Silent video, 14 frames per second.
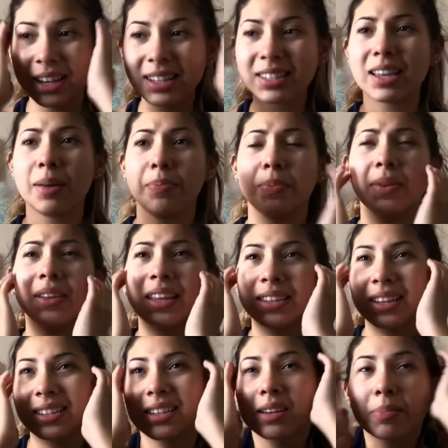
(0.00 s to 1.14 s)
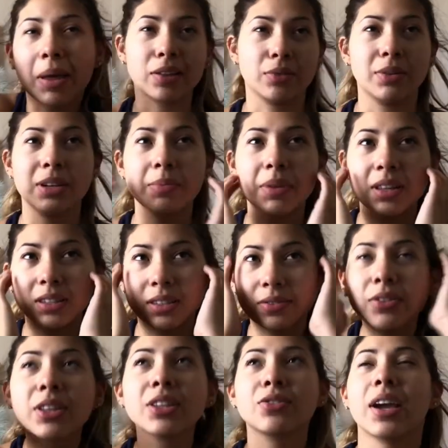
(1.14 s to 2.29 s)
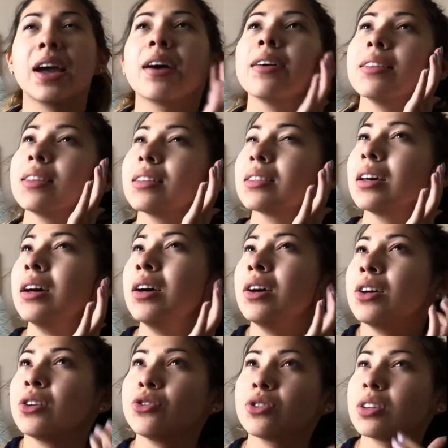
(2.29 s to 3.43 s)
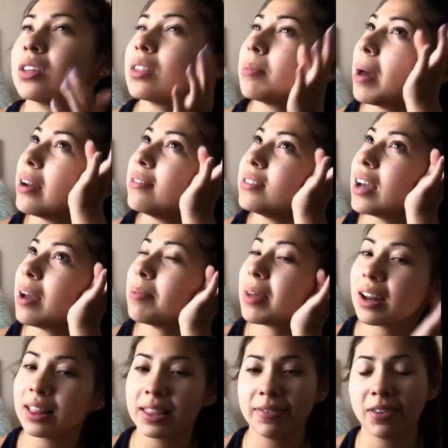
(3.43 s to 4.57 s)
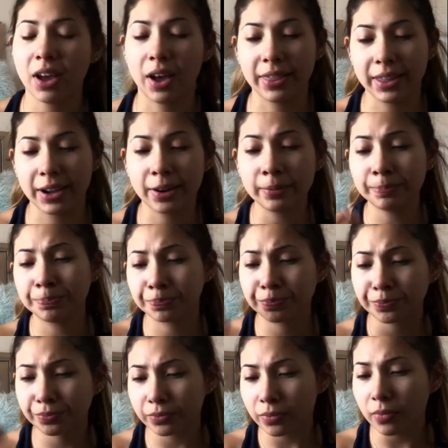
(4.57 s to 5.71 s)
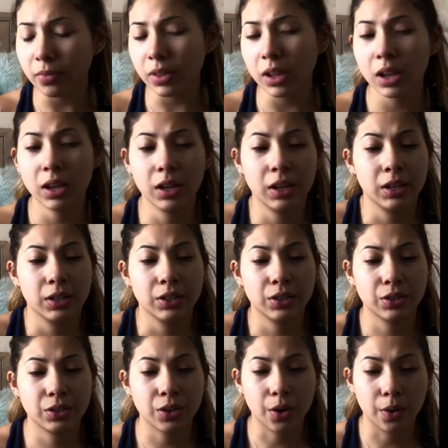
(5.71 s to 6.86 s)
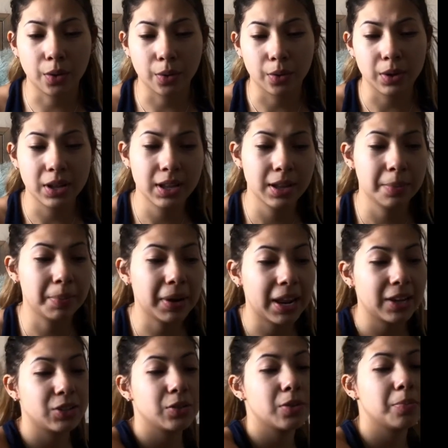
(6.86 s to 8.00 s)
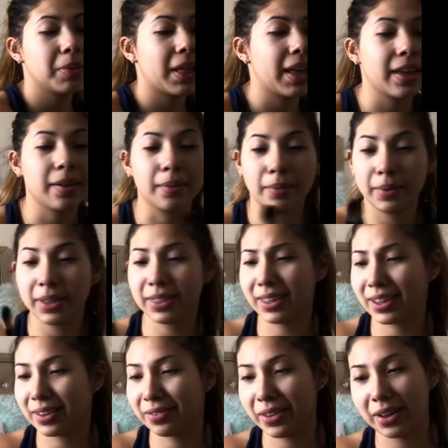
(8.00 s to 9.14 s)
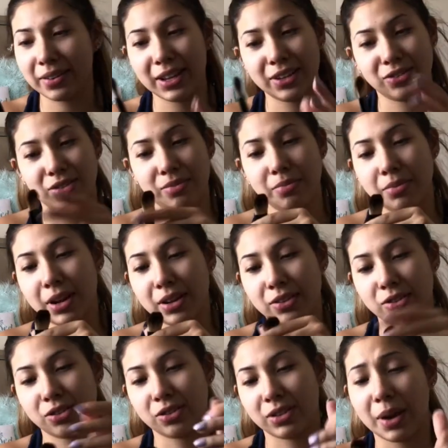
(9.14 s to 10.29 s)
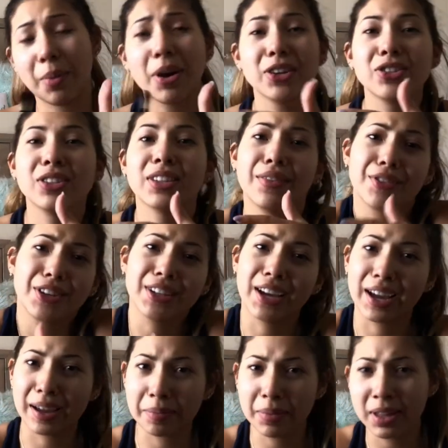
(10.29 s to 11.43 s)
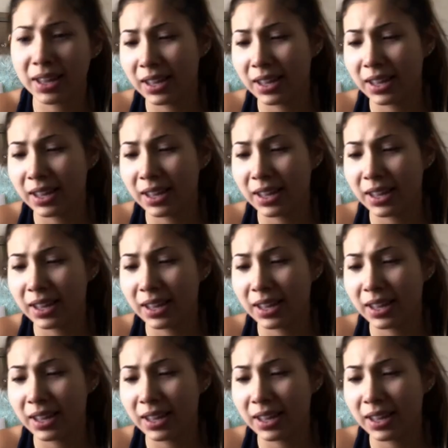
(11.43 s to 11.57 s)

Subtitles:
takes like about 20 minutes to fully dry out, and that's usually the amount of time that I leave it on there. So, but I do apply it with like a foundation brush. I wash this every time.